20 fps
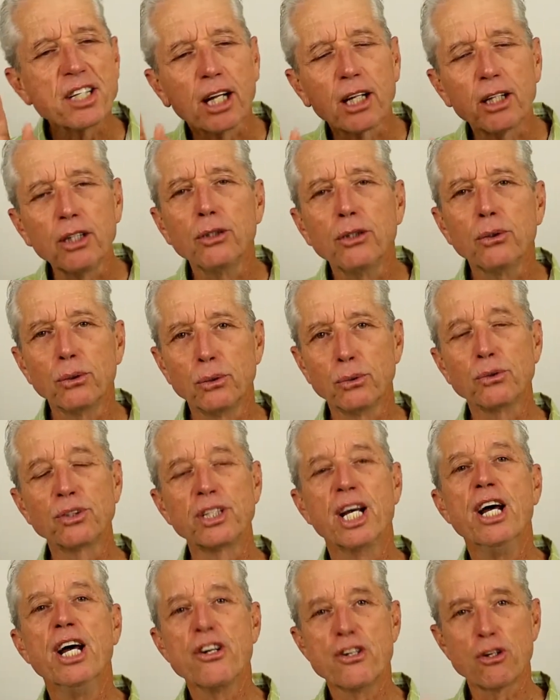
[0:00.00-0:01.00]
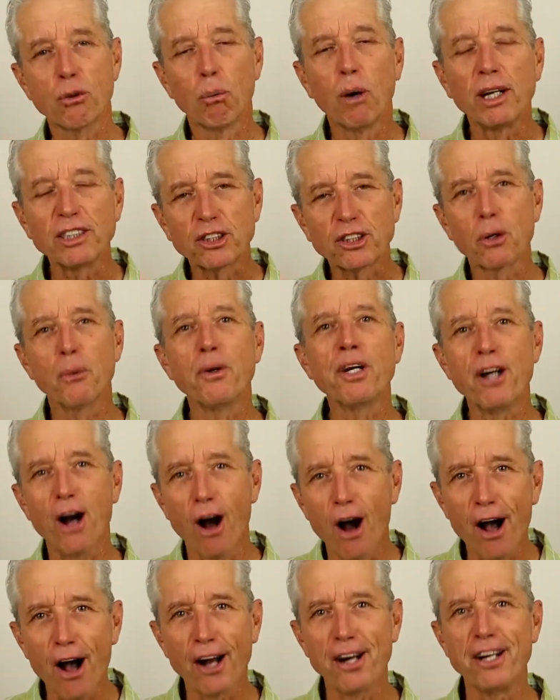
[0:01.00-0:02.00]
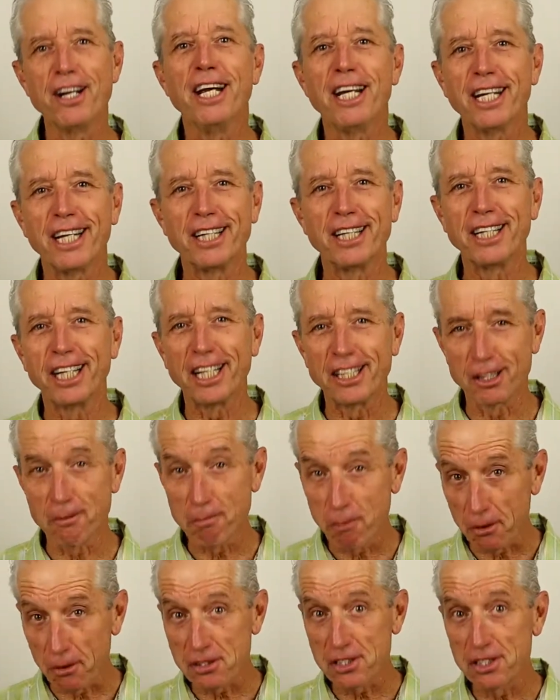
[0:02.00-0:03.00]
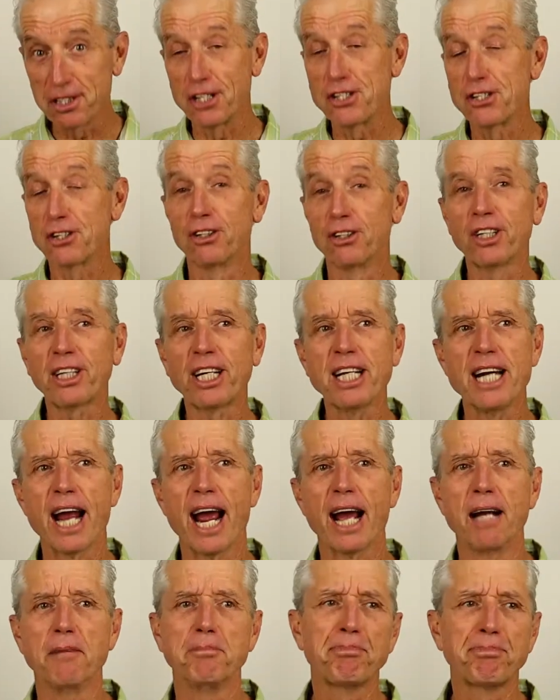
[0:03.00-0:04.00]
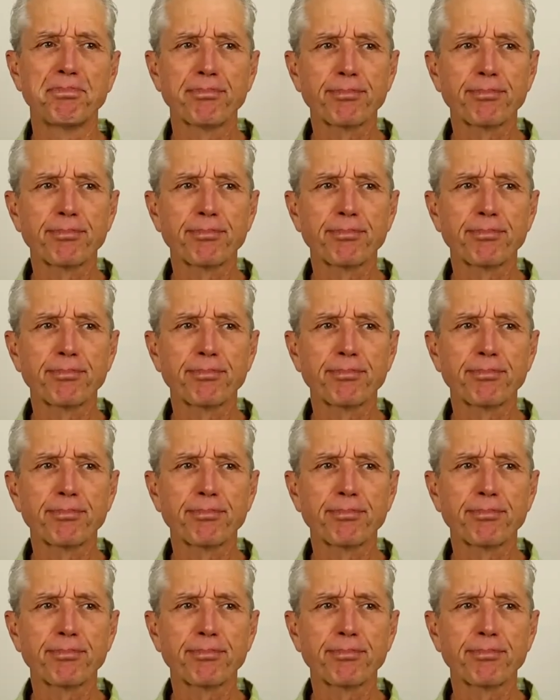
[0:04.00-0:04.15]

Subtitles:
clues to what's going on in the person that you're looking at.